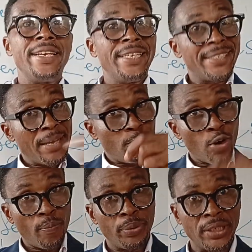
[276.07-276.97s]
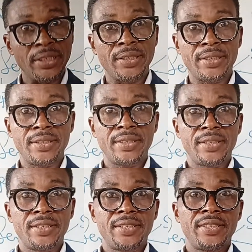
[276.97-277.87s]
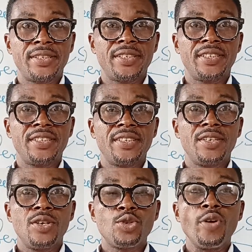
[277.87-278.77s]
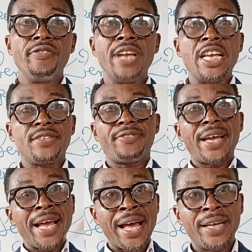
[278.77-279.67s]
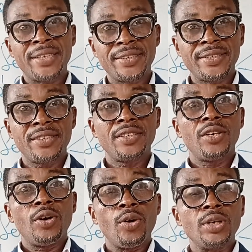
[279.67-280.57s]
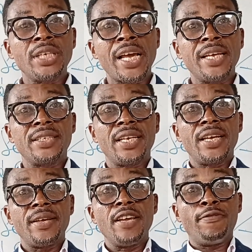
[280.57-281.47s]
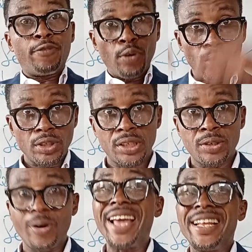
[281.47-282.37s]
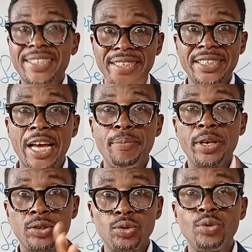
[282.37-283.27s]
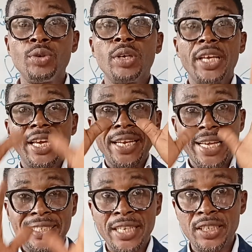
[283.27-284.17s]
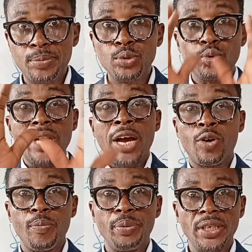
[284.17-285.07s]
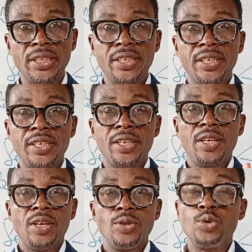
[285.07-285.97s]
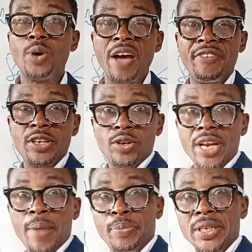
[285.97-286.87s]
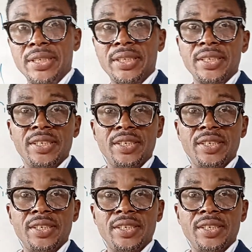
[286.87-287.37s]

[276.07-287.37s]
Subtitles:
The same company. So if there is fire, or there is a flood, or anything that makes you inaccessible to that company, you don't have any other place